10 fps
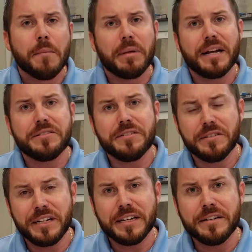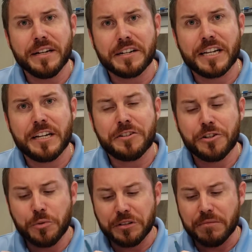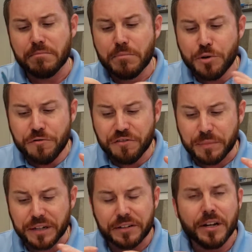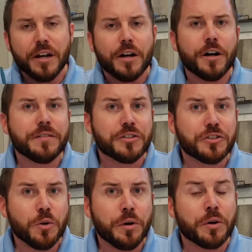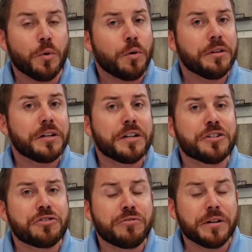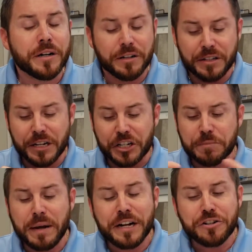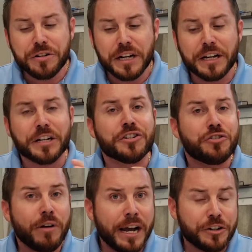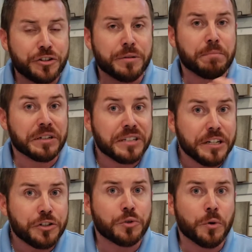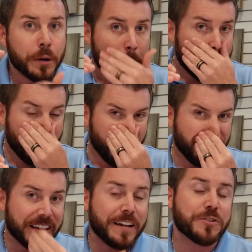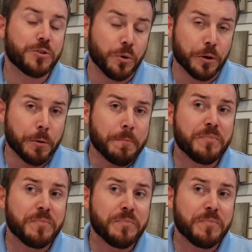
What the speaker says: Plasticity Index has to do with the movement of the soil, or the expansion and contraction potential of that soil.